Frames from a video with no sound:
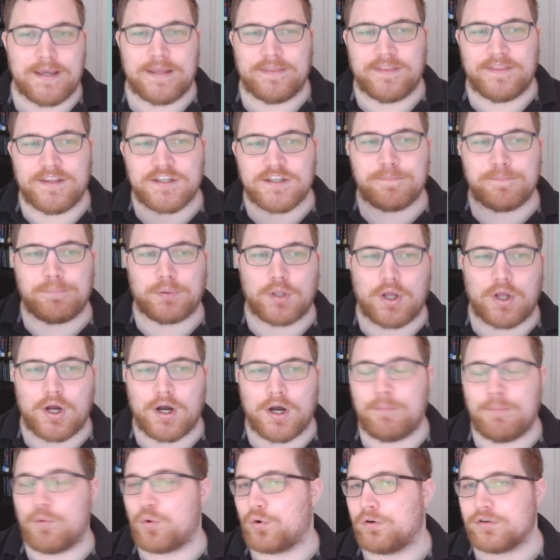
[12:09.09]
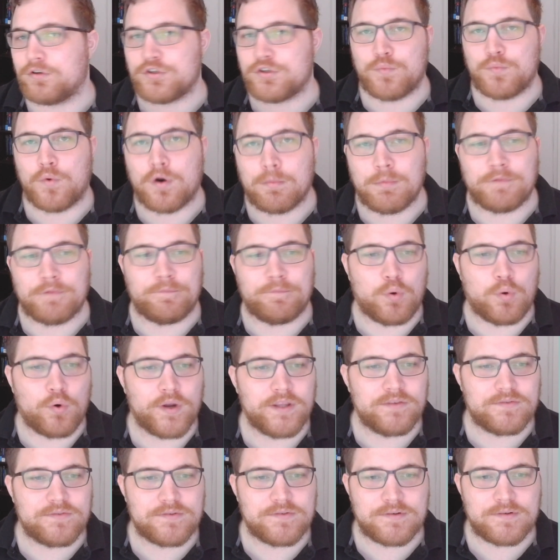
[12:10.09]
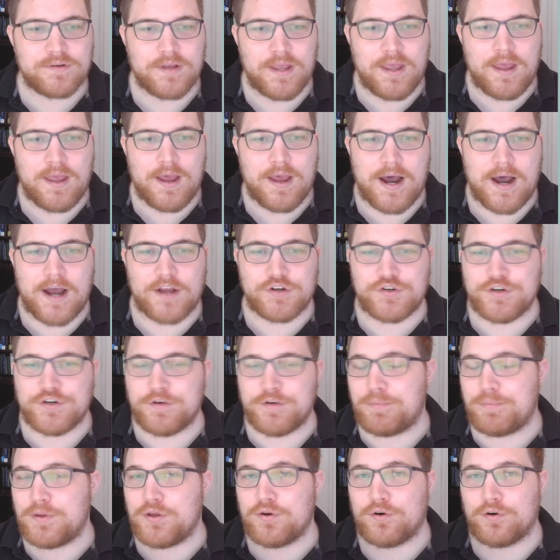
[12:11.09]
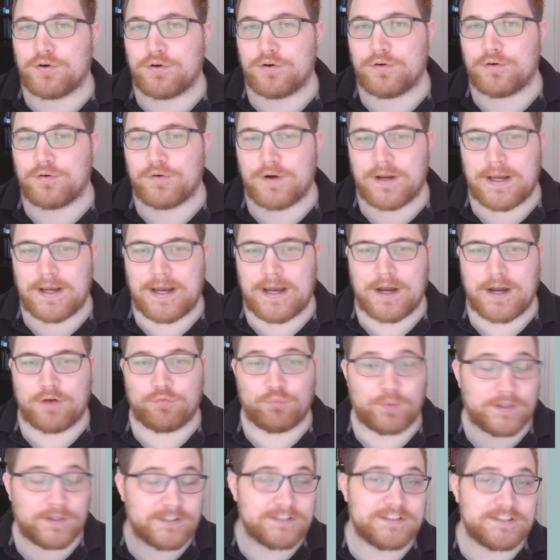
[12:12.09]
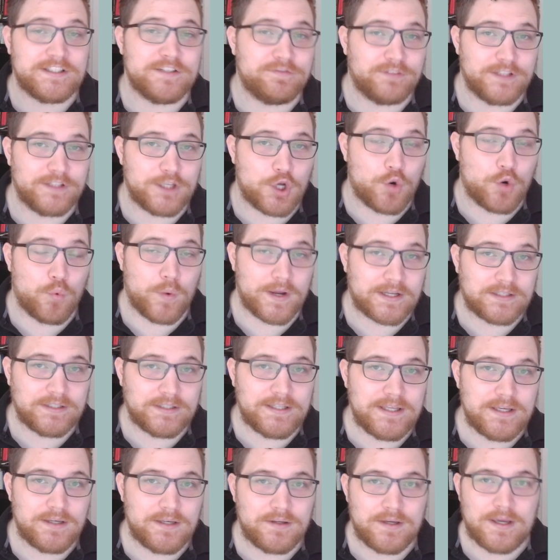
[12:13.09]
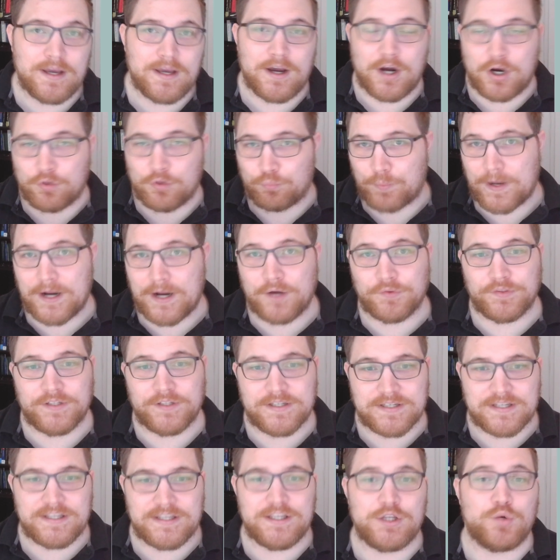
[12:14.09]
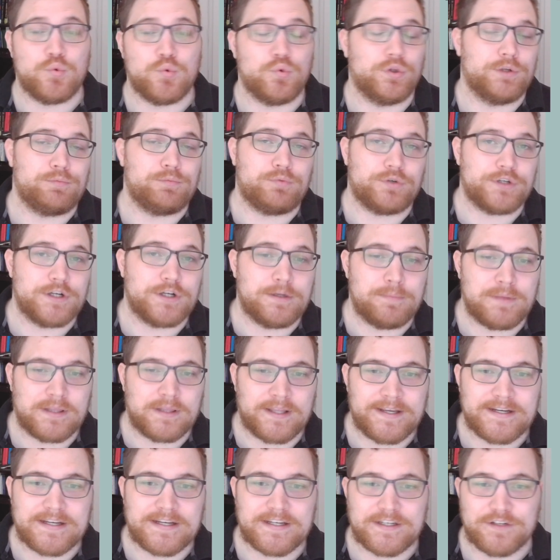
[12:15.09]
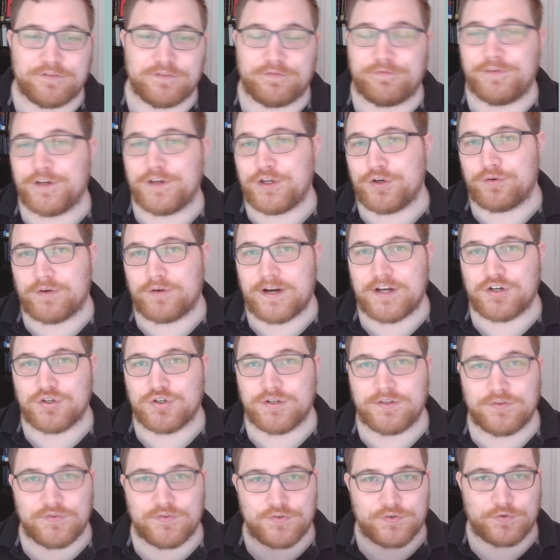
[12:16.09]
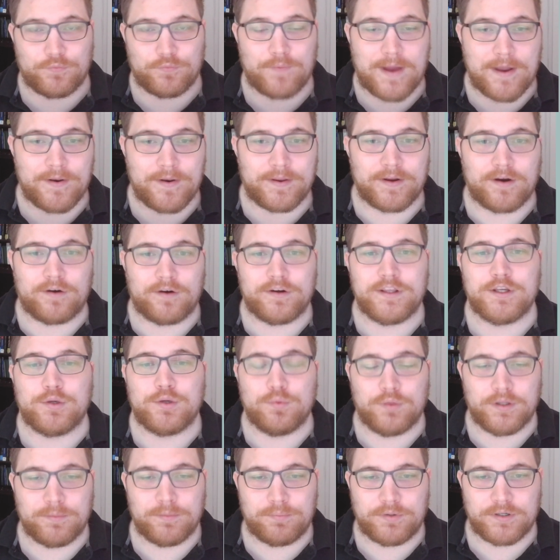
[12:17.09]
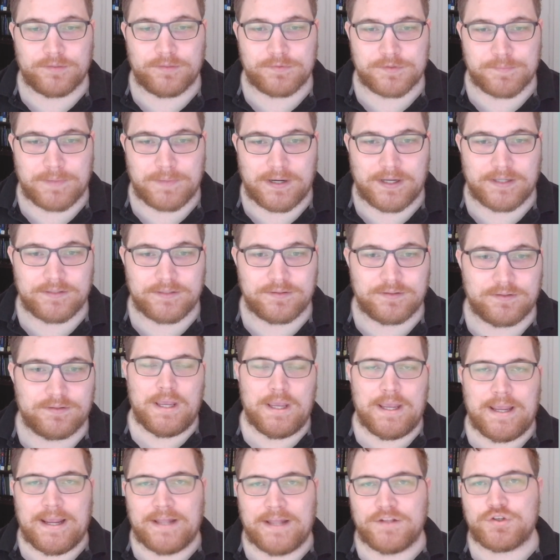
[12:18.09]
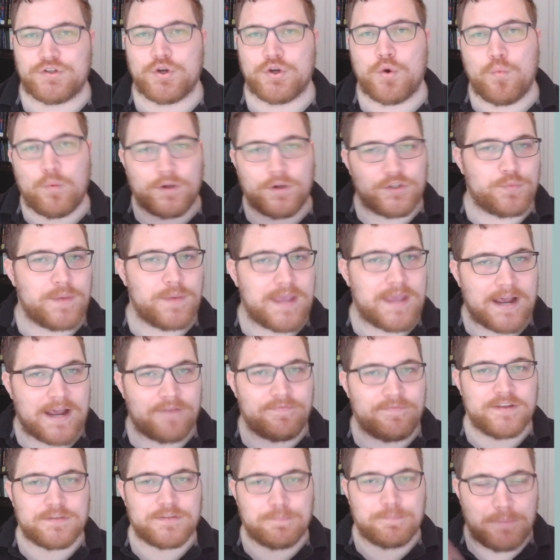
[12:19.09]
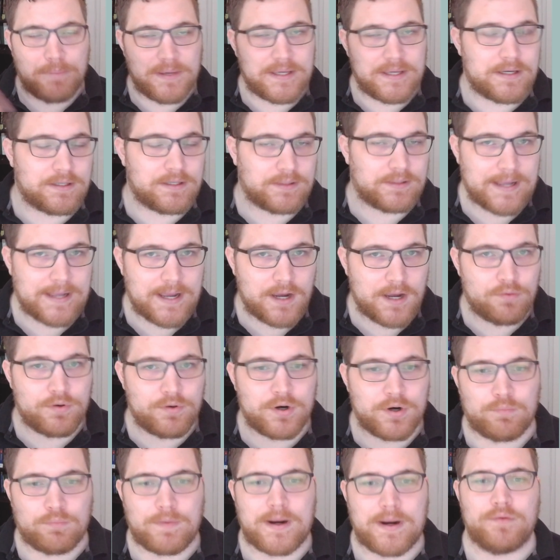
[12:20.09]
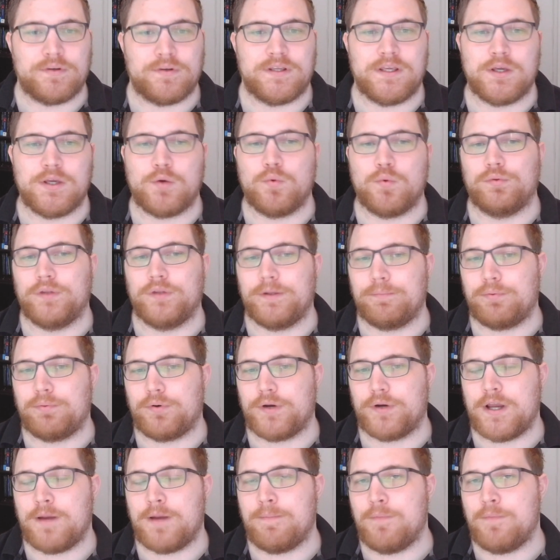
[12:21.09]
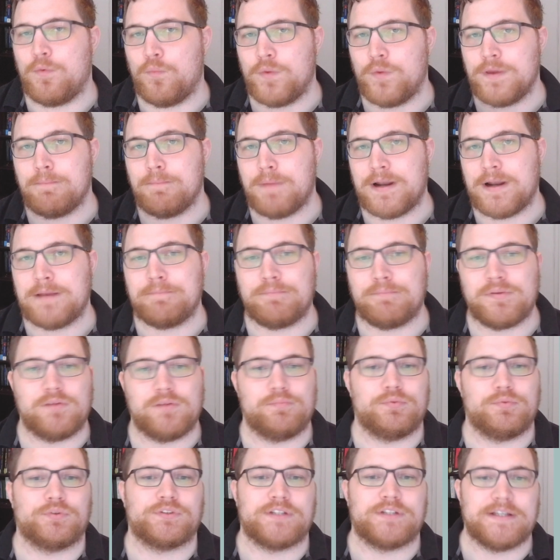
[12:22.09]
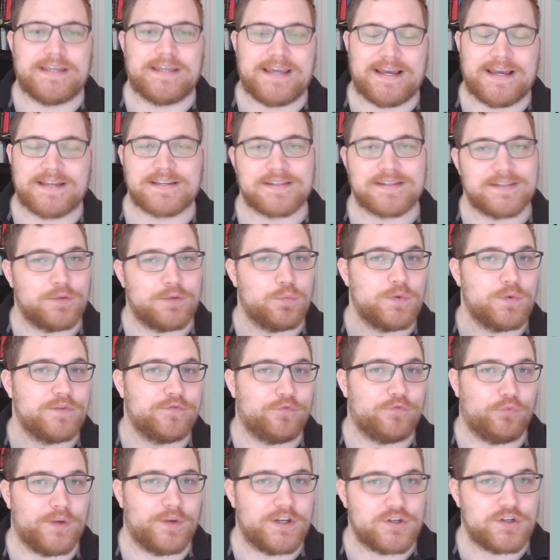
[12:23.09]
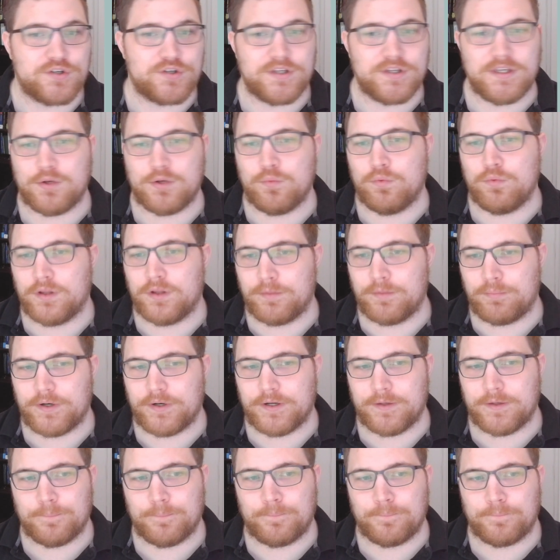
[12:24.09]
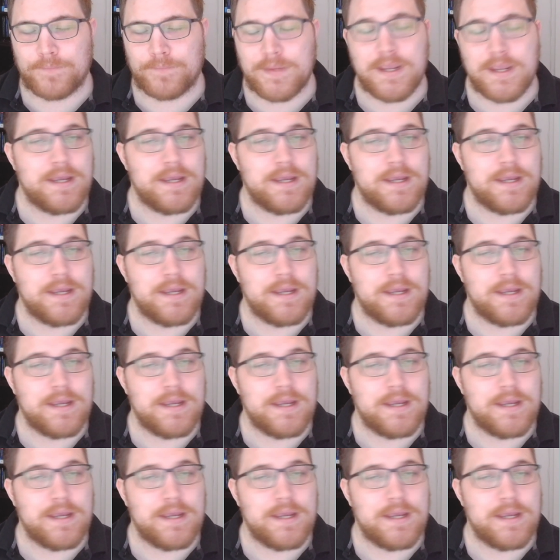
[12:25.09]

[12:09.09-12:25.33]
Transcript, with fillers: This blob or swarm of points uh, should appear uh, relatively quickly around this equilibrium-like configuration surrounding our equilibrium spot. And so once we have this big cloud around equilibrium, we might be able to guess that we've reached equilibrium.